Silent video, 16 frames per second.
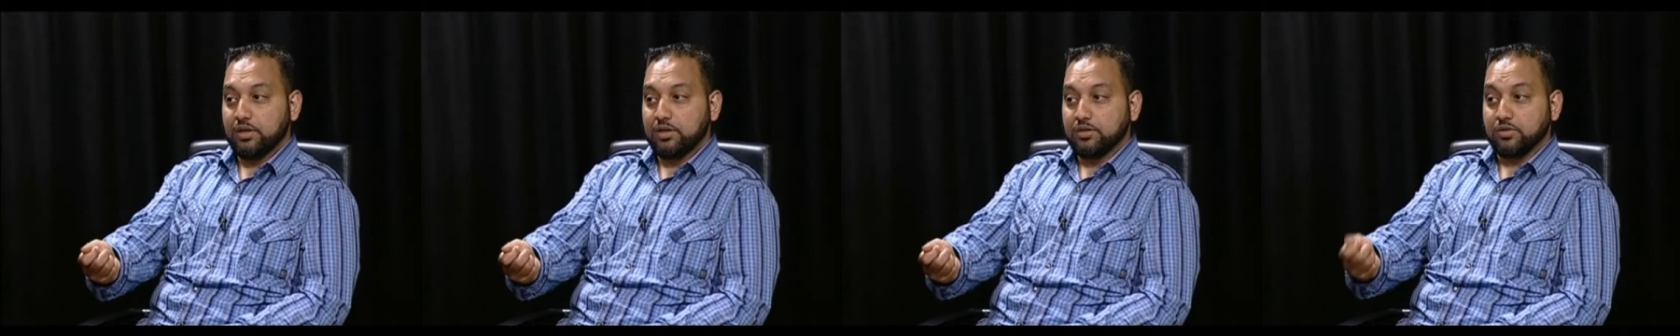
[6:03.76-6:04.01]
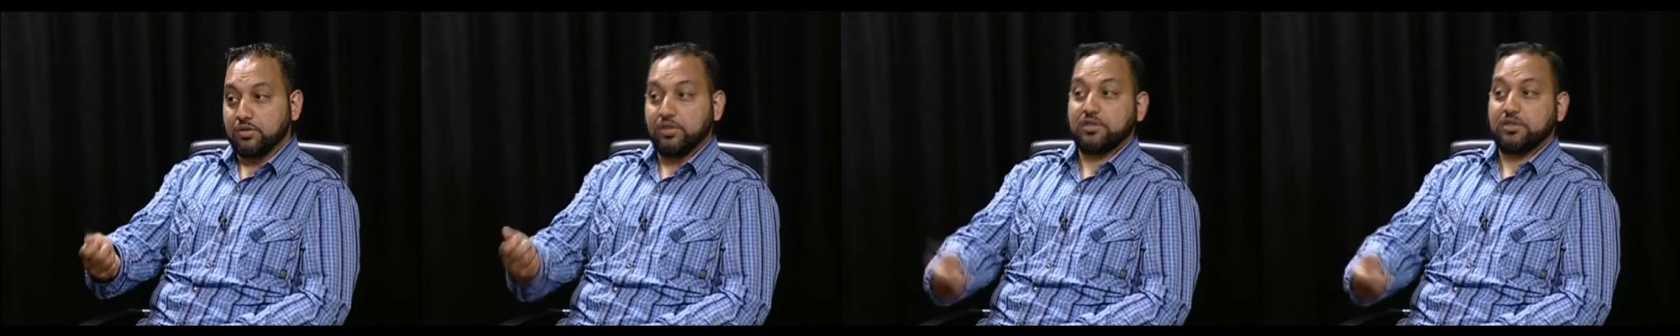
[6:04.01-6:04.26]

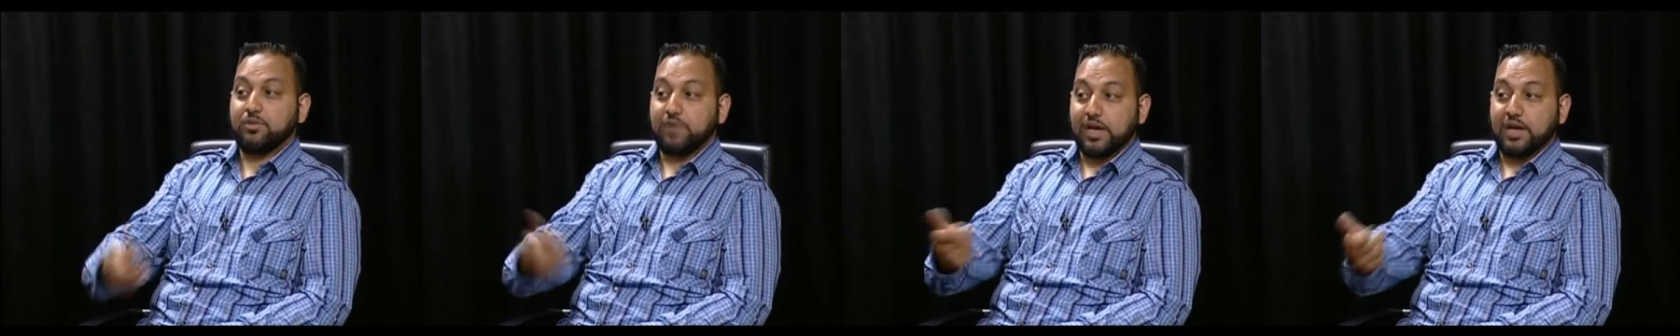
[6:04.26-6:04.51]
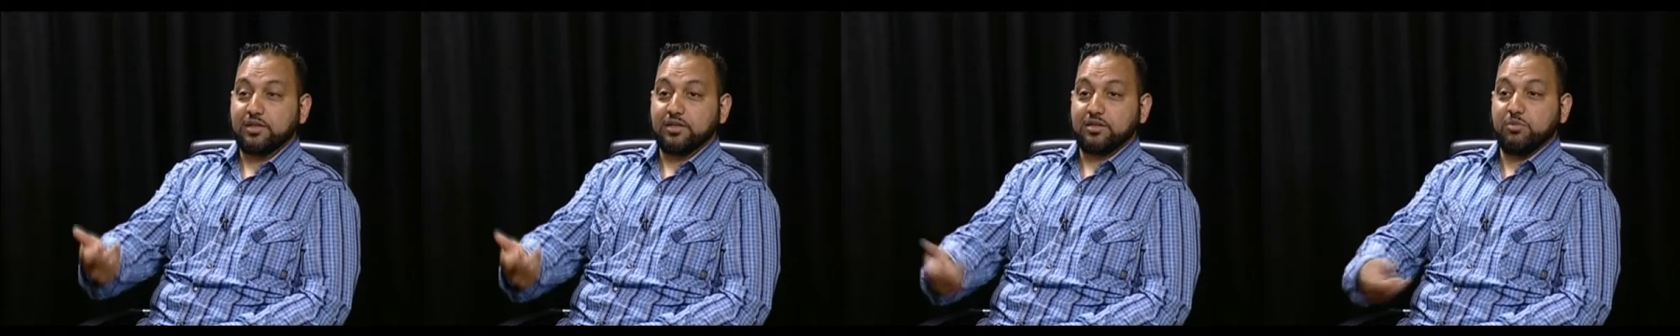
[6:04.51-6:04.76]
So this is the
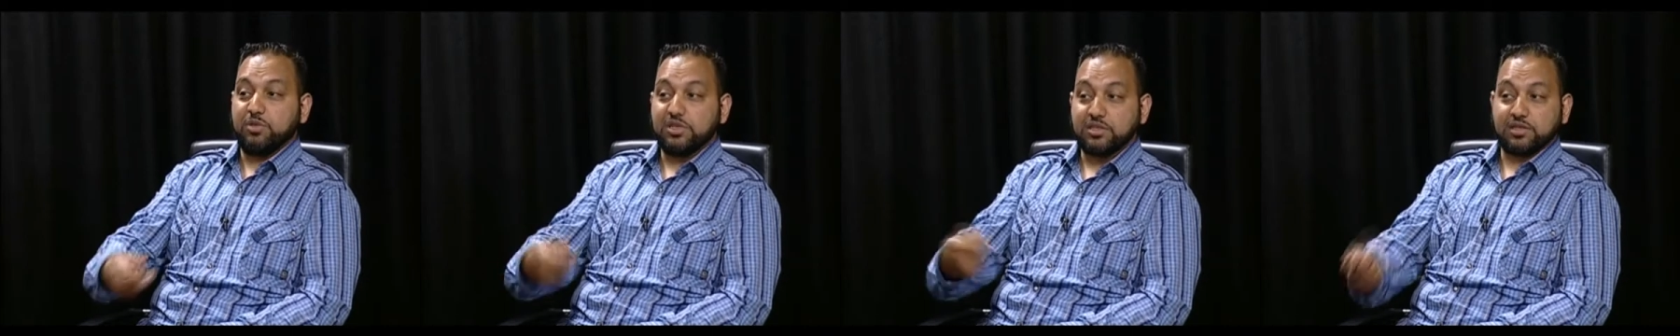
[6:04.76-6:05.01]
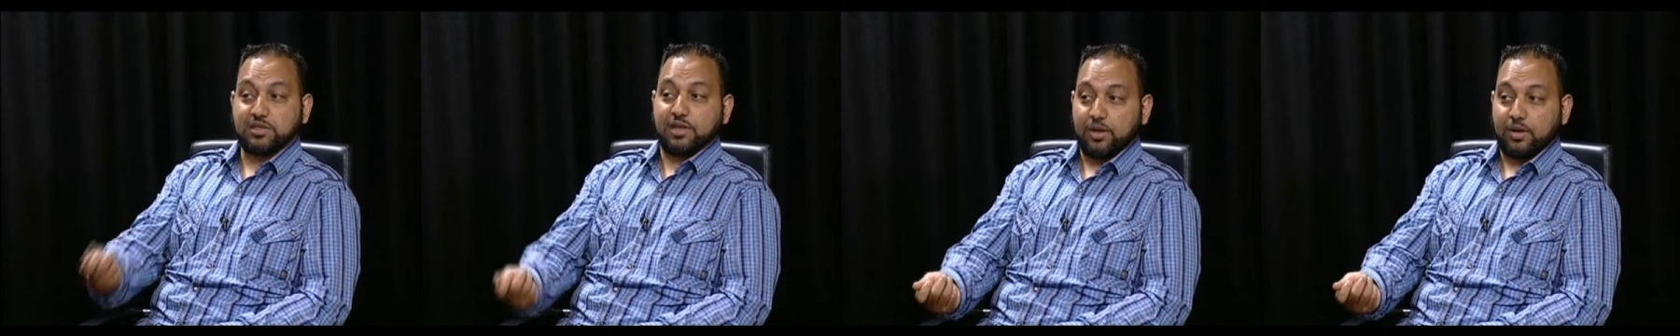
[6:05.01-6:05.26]
reality, it's a
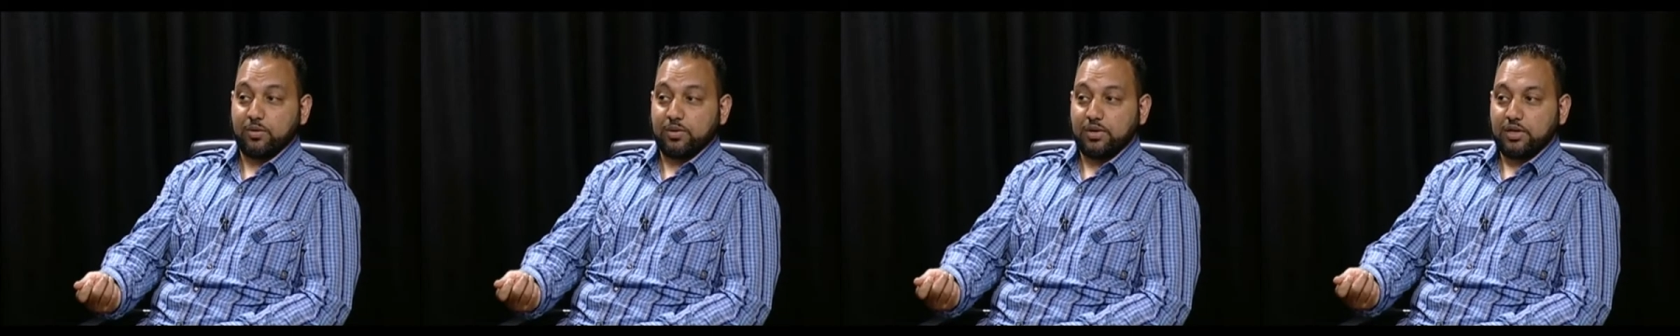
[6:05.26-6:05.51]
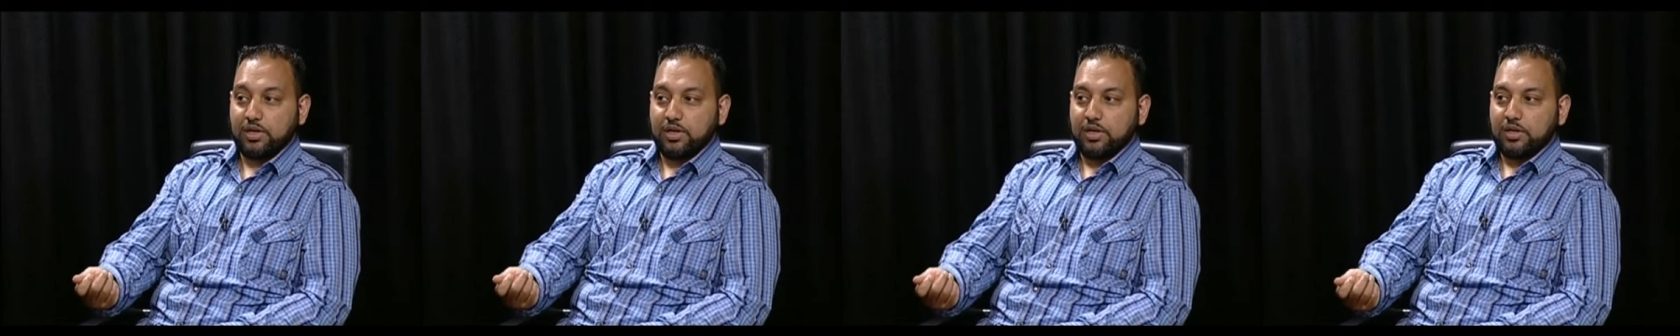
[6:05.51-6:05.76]
business now.
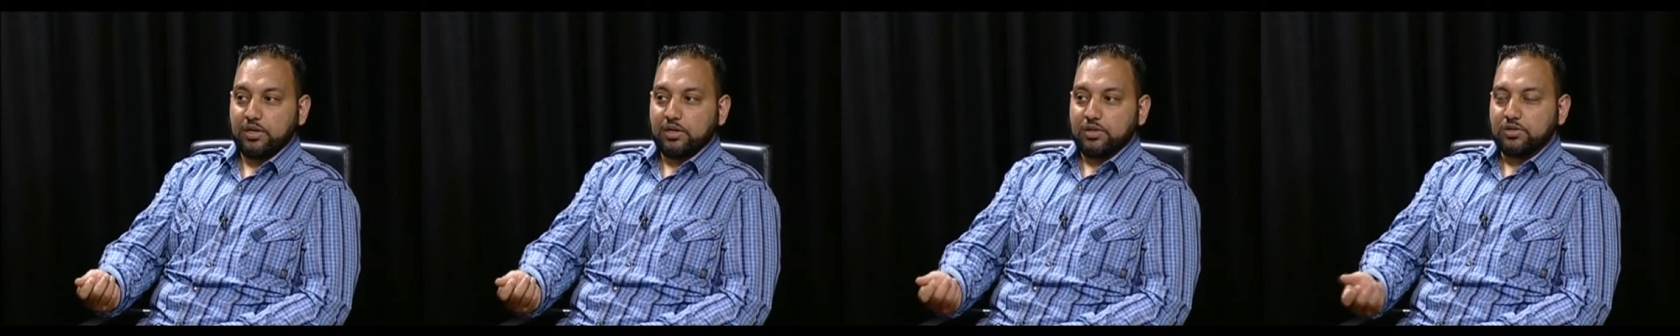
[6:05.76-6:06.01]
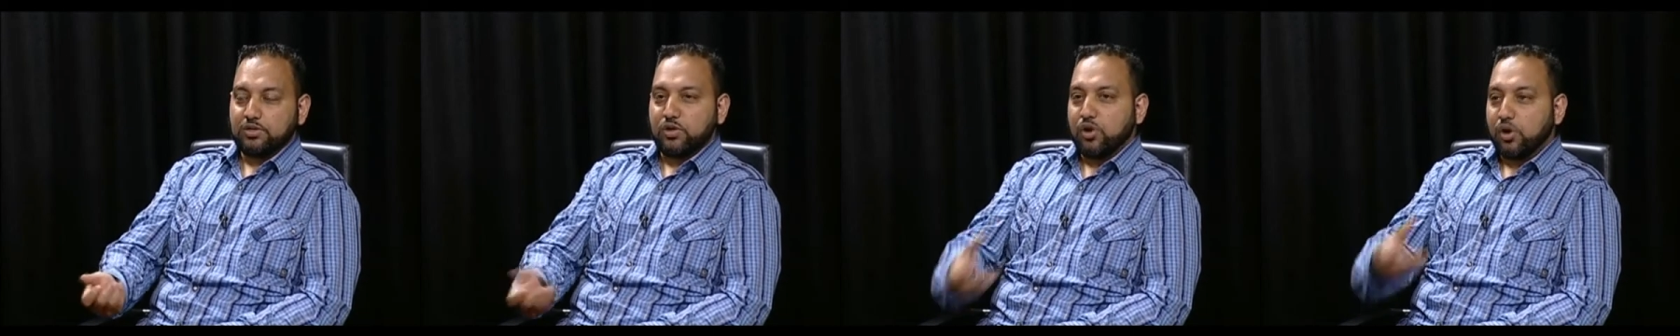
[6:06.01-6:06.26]

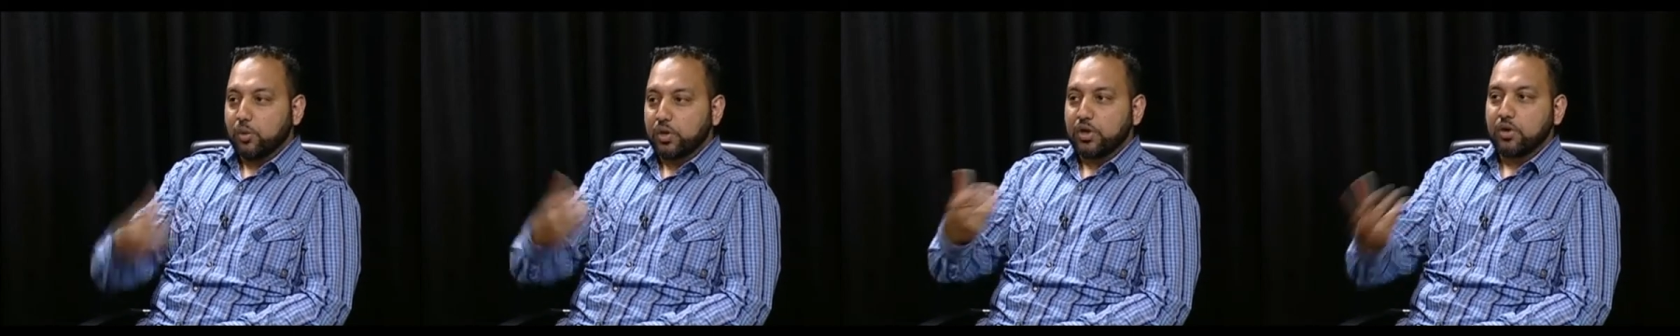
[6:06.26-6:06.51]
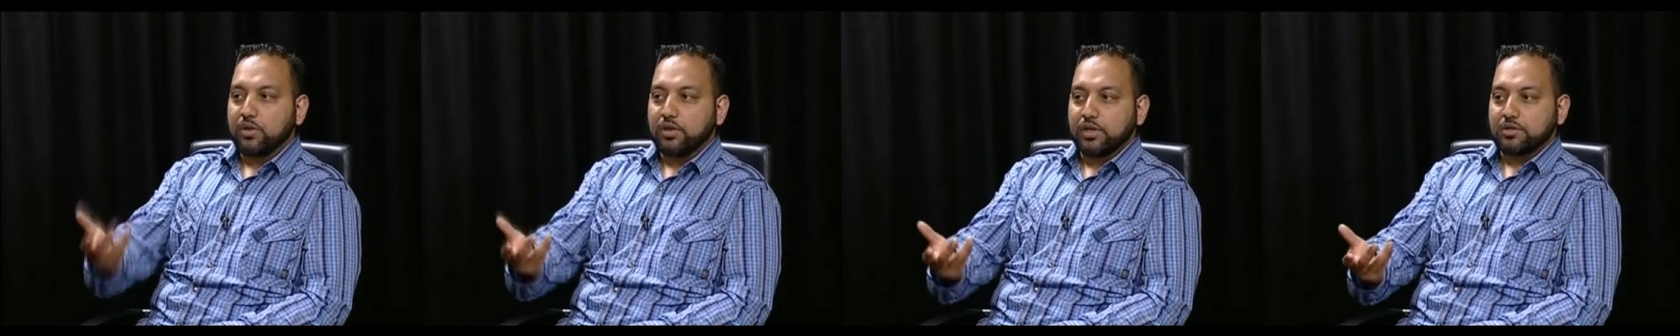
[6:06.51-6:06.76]
So knowing
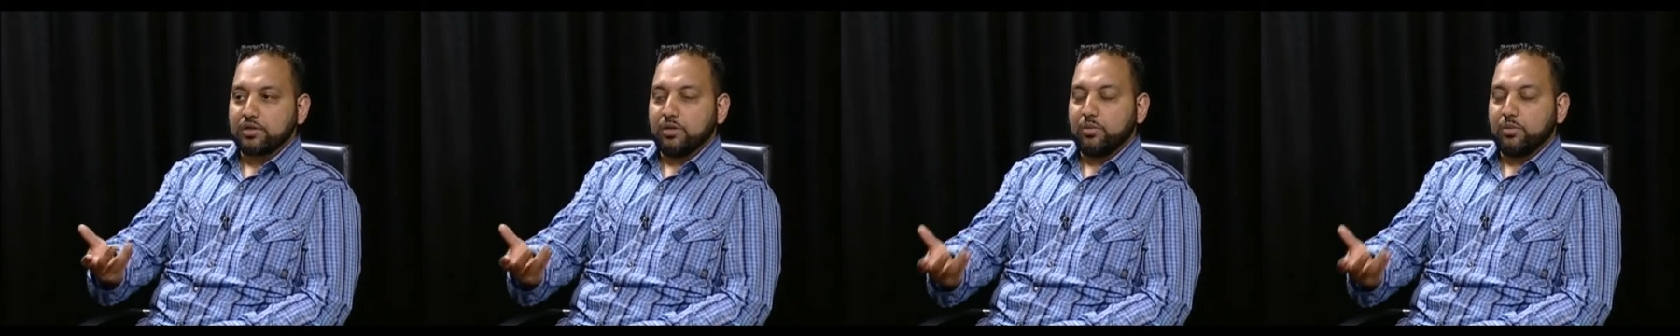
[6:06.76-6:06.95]
all this,